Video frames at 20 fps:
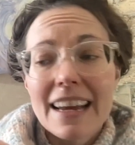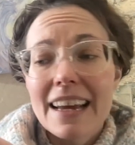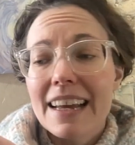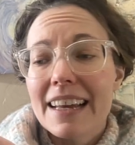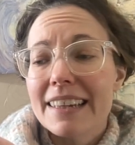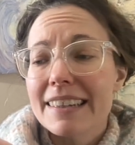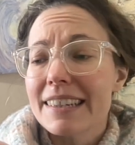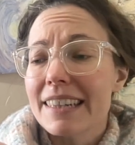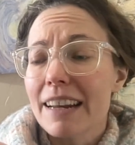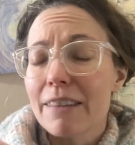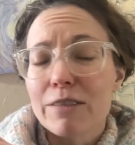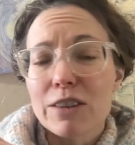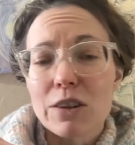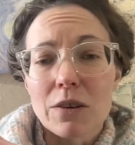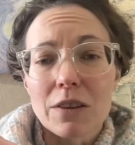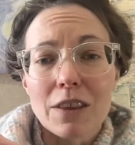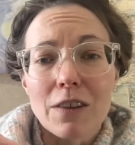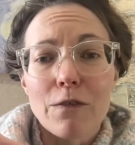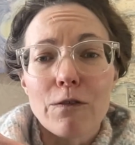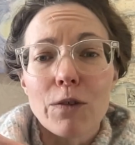Instead of
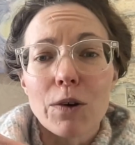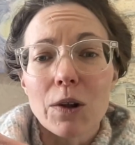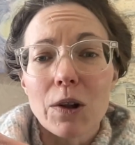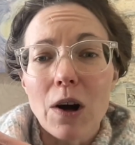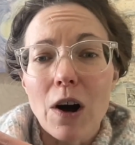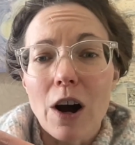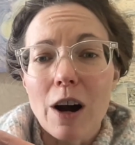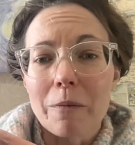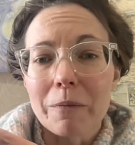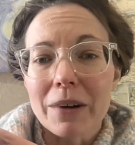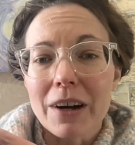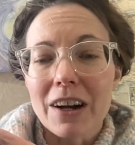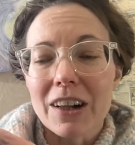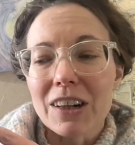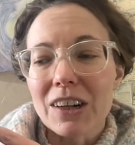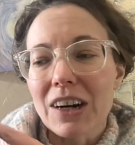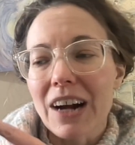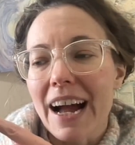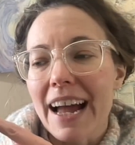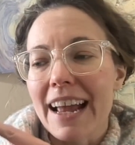doing the full arm
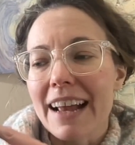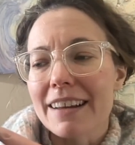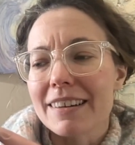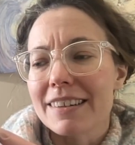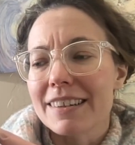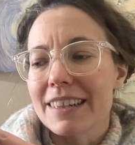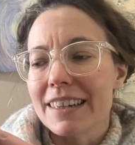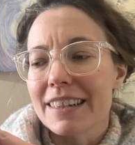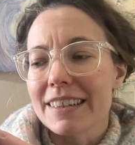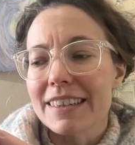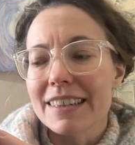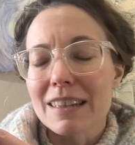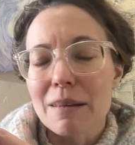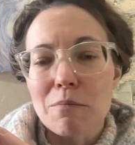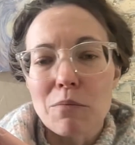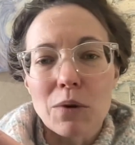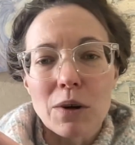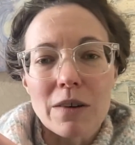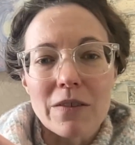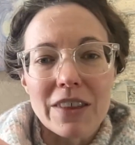color, I did some
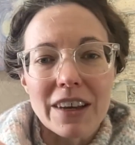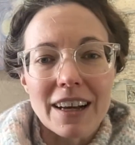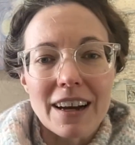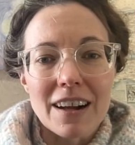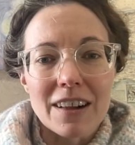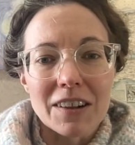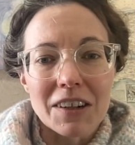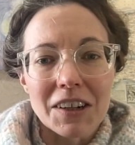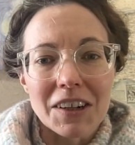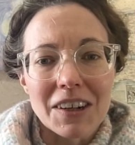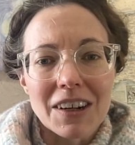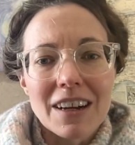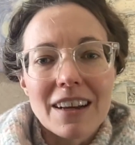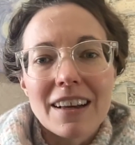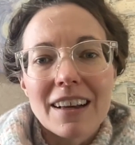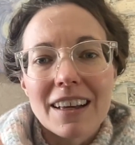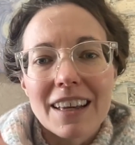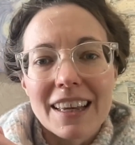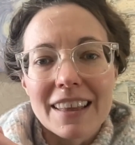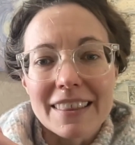more of the color
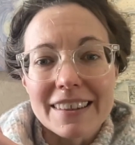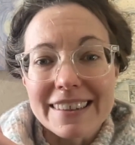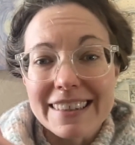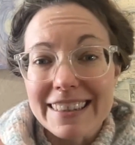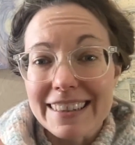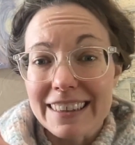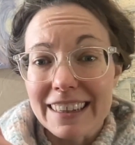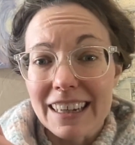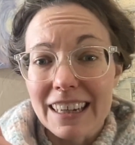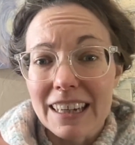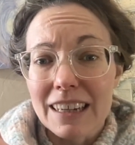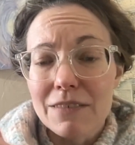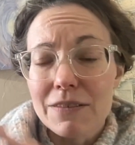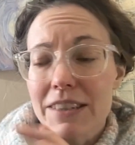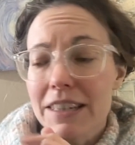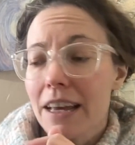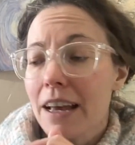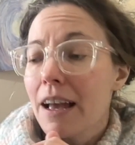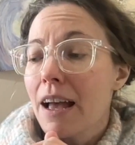in the sleeves.